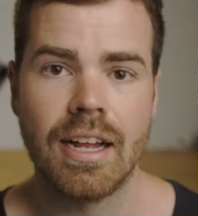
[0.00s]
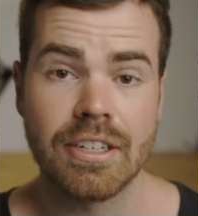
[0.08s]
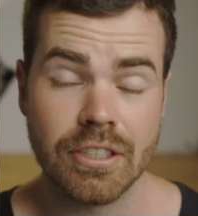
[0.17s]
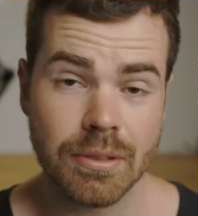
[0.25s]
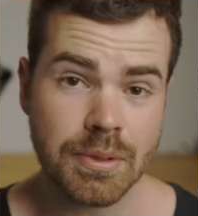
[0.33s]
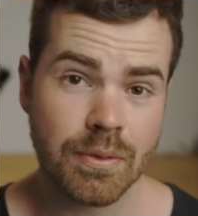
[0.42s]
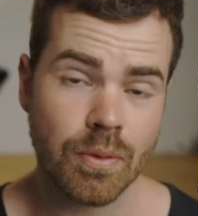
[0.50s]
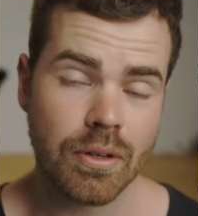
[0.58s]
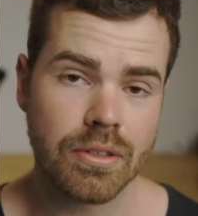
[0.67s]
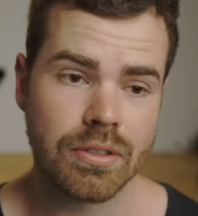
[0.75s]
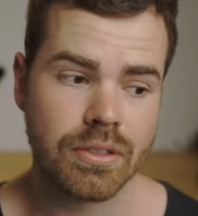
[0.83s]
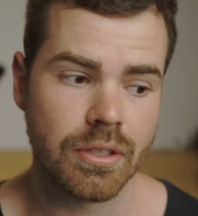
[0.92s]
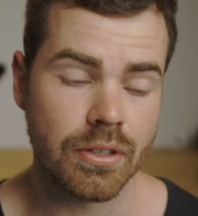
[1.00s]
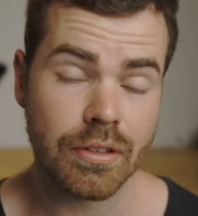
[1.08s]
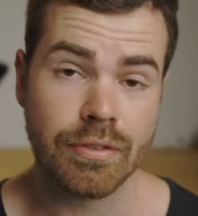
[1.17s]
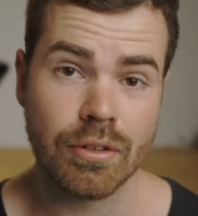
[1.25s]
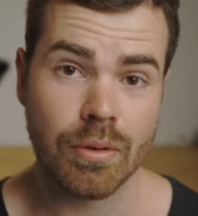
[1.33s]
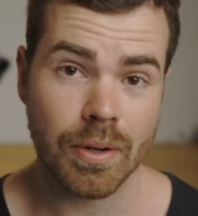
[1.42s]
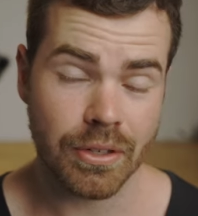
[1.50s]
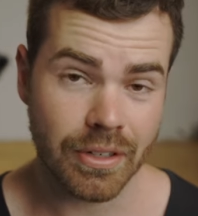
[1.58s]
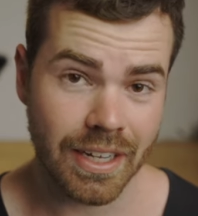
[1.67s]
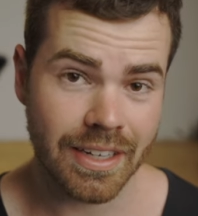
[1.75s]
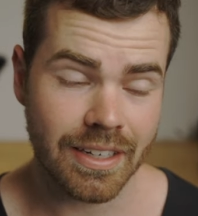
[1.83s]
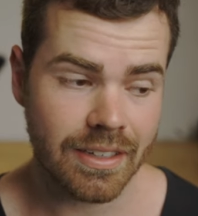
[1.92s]
In terms of what to look for when you're
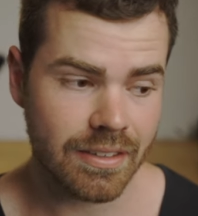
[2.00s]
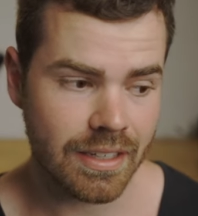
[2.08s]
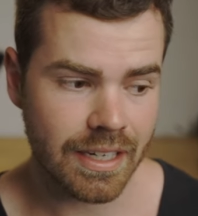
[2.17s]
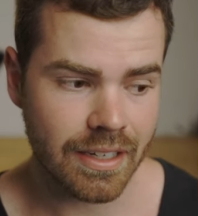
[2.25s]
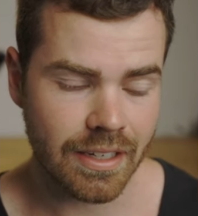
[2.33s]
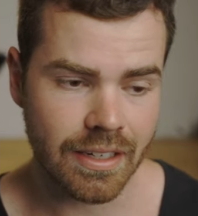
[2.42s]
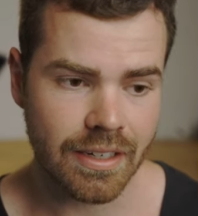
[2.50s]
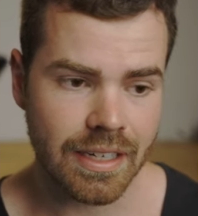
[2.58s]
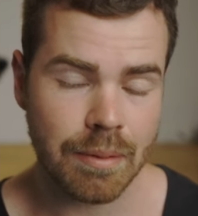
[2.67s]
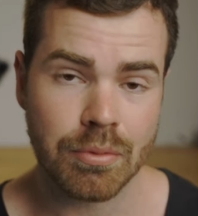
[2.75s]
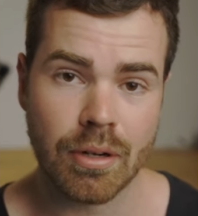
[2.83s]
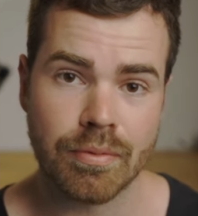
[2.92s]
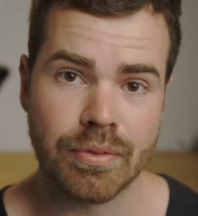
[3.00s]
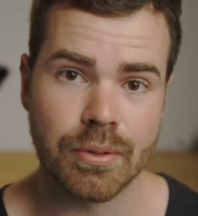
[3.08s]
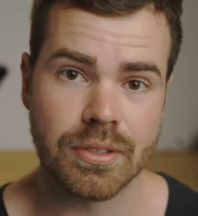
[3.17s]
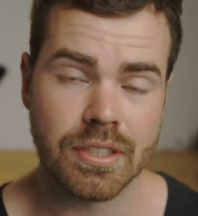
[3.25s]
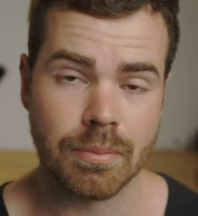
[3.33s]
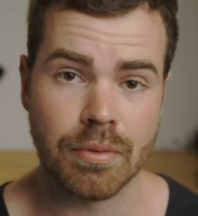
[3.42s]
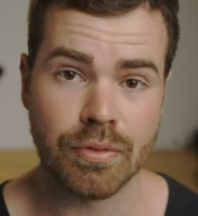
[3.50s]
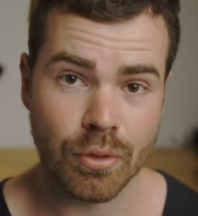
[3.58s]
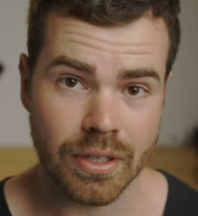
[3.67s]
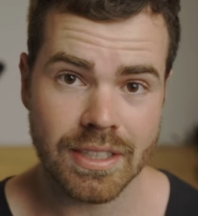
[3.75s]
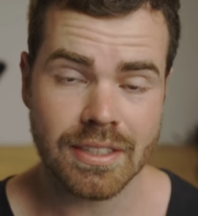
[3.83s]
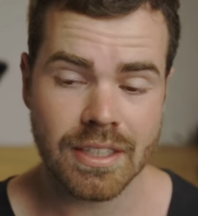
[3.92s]
getting like a laptop for Cinema
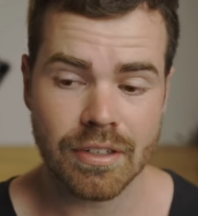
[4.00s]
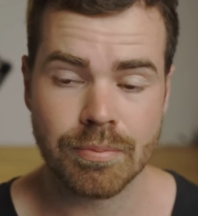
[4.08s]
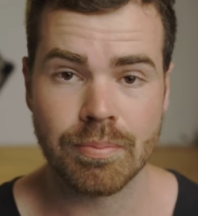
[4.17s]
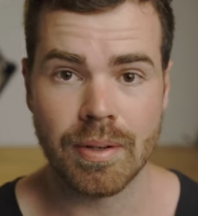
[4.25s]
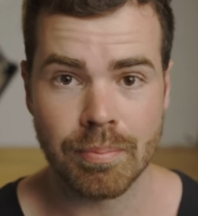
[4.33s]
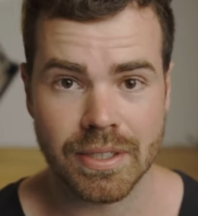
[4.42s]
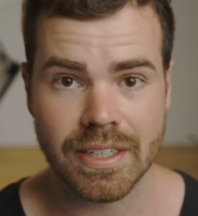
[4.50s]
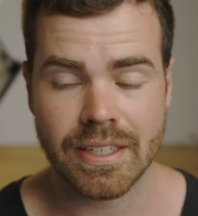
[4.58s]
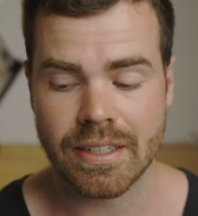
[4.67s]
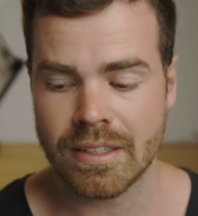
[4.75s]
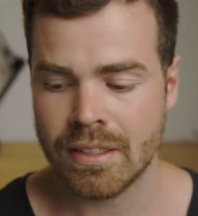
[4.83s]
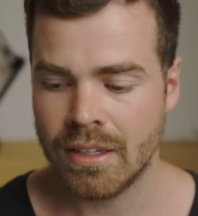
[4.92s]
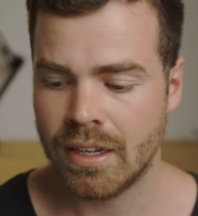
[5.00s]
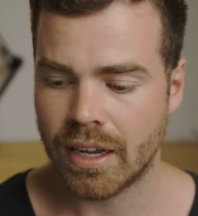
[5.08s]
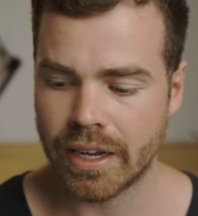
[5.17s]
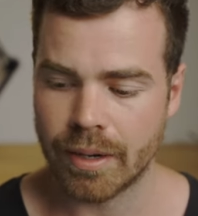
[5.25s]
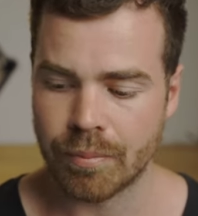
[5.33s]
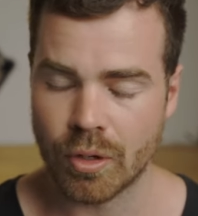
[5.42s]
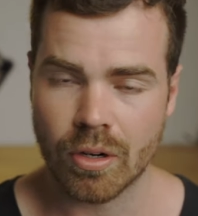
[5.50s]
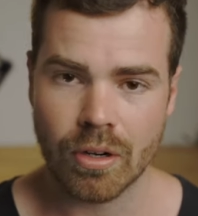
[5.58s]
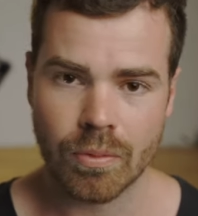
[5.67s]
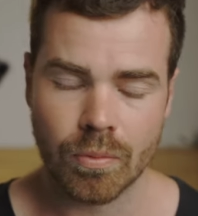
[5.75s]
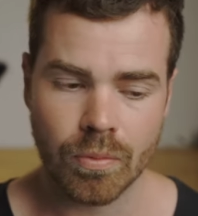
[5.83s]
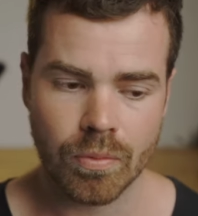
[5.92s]
4D stuff in particular, um, you're
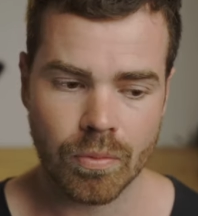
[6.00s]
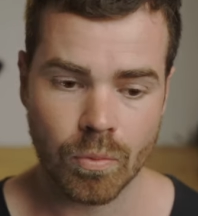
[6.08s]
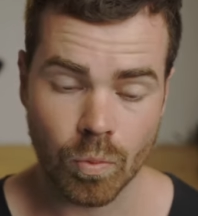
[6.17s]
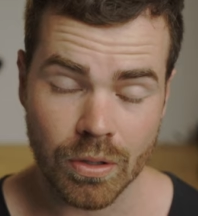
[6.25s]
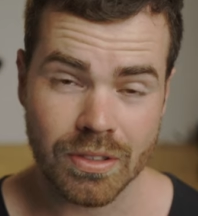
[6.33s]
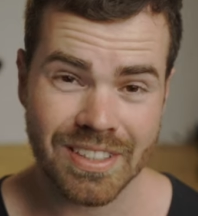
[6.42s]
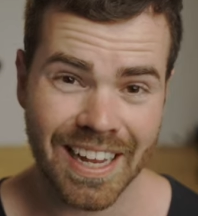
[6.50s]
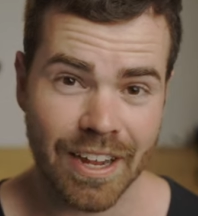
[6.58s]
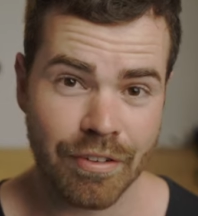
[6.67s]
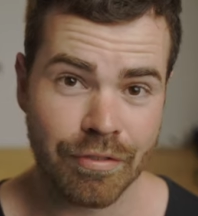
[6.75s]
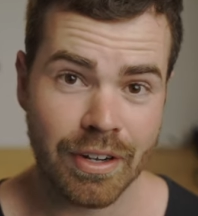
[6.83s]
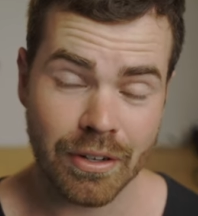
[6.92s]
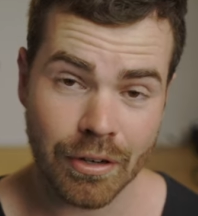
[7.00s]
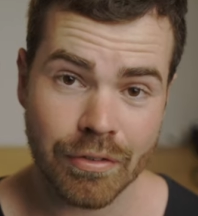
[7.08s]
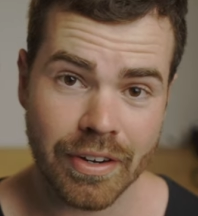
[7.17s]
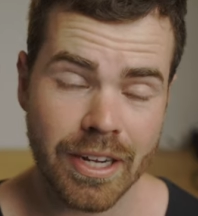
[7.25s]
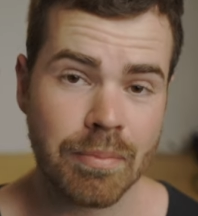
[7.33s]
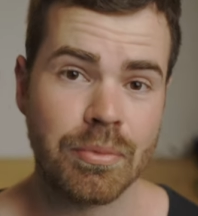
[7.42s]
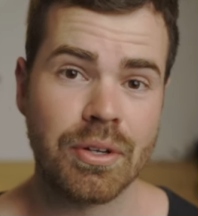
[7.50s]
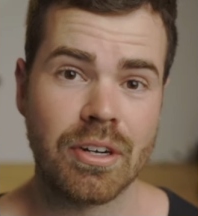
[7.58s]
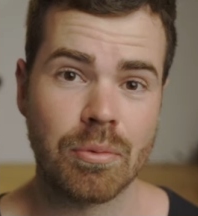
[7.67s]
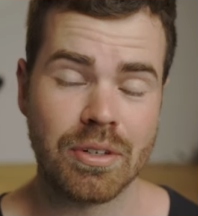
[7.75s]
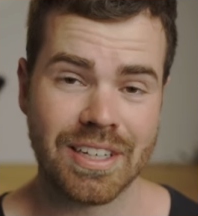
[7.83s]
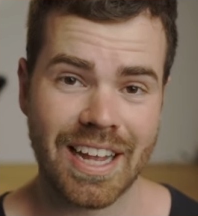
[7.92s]
gonna want to have a lot of RAM, you're
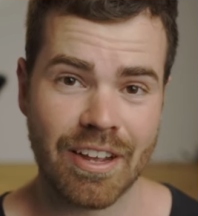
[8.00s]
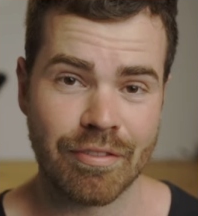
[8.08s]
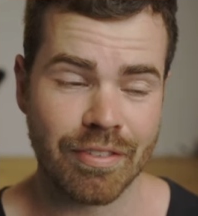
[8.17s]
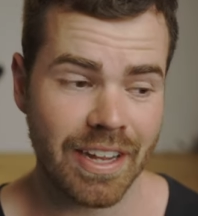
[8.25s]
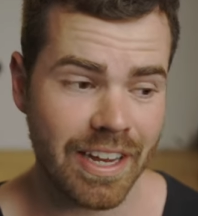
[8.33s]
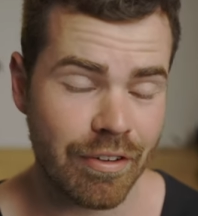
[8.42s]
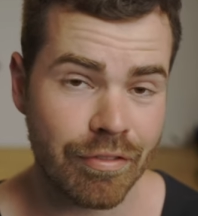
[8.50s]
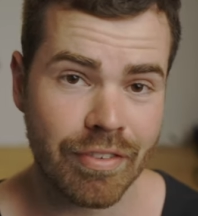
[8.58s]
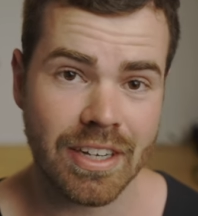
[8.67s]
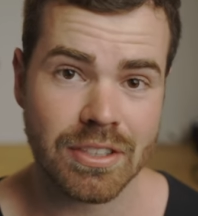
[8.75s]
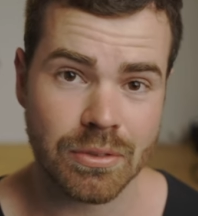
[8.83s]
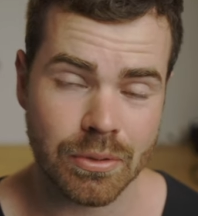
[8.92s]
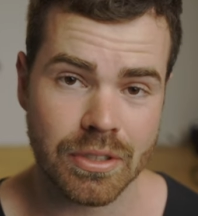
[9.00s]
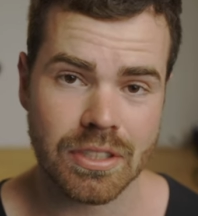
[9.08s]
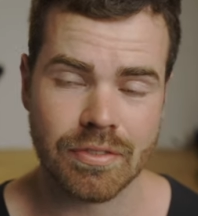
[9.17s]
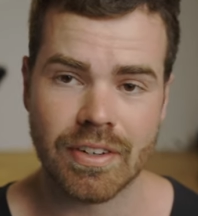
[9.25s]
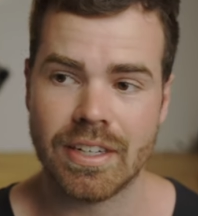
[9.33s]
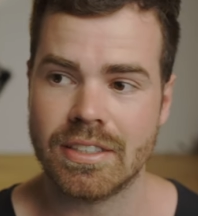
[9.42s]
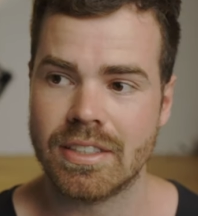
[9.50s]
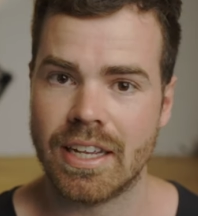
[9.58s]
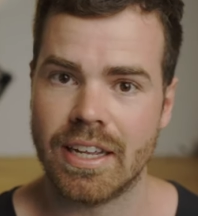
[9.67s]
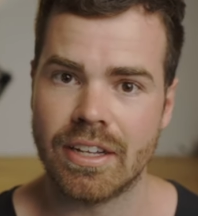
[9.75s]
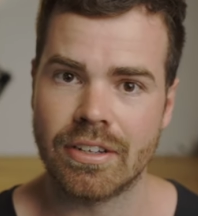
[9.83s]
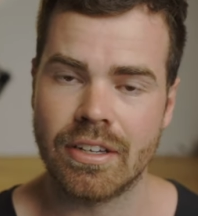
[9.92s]
gonna want to have a fast storage device,
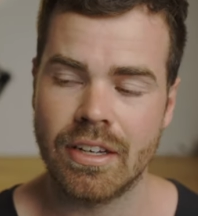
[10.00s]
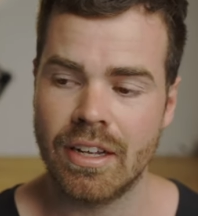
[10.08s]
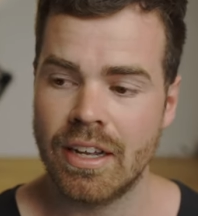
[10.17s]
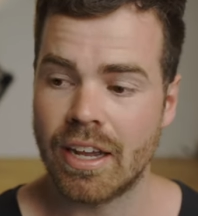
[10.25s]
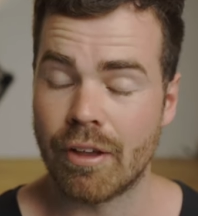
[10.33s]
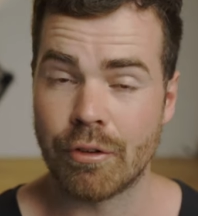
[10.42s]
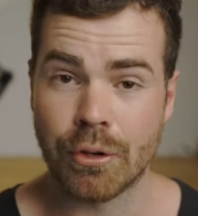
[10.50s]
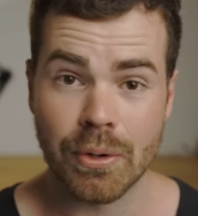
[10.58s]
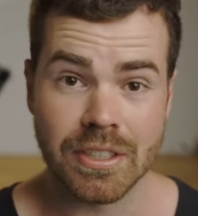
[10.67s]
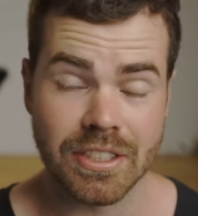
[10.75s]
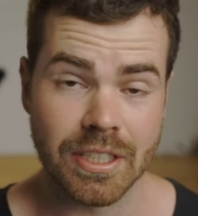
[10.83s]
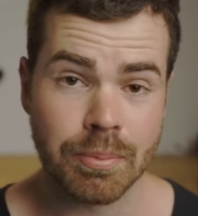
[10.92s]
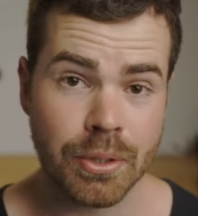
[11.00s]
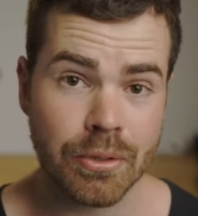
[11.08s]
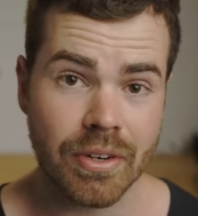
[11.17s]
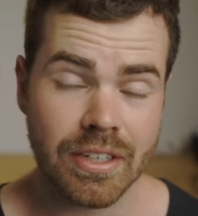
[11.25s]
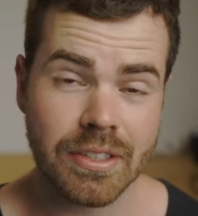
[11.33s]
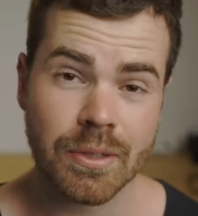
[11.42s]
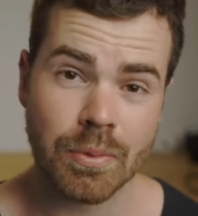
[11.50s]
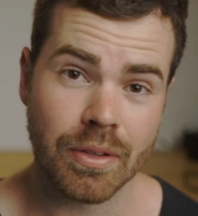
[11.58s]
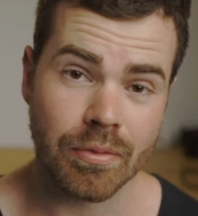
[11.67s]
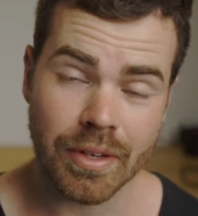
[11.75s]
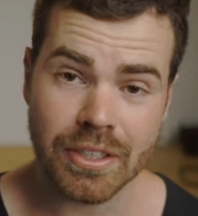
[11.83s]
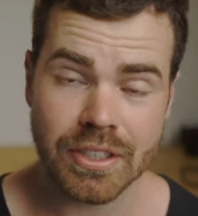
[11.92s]
and if you're doing GPU rendering
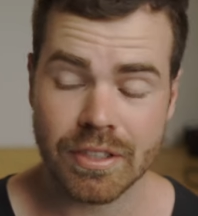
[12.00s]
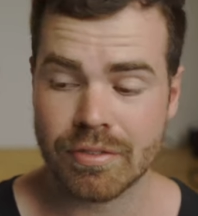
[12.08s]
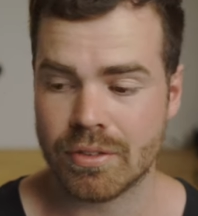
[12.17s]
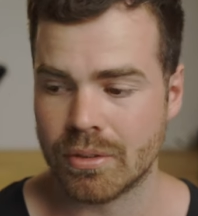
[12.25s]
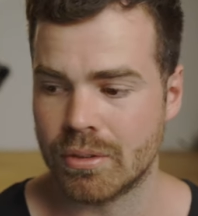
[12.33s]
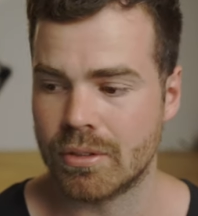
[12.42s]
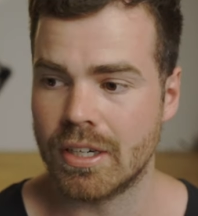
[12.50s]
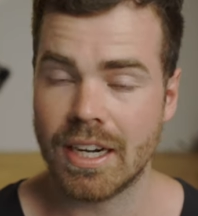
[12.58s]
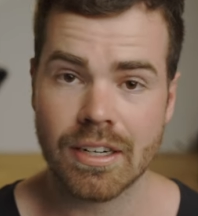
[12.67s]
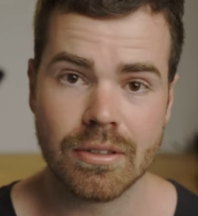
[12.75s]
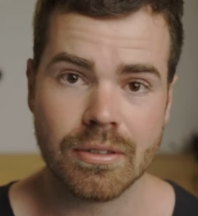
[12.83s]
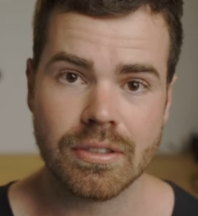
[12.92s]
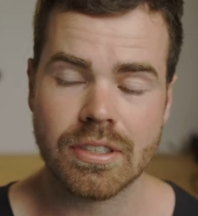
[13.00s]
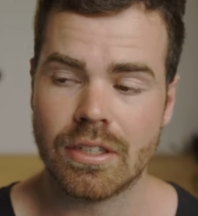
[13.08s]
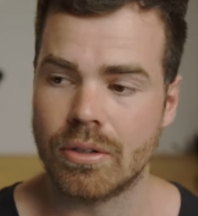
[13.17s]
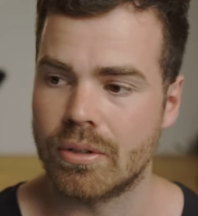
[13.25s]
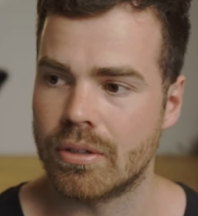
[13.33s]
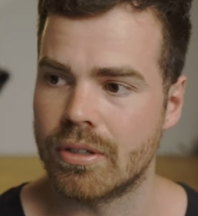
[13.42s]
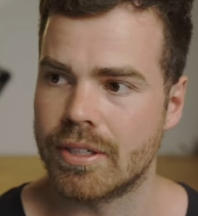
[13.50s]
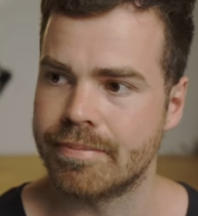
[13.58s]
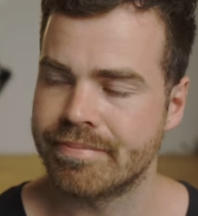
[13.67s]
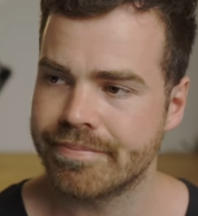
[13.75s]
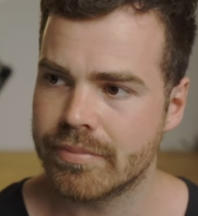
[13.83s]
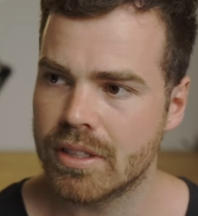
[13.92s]
with Redshift or Arnold or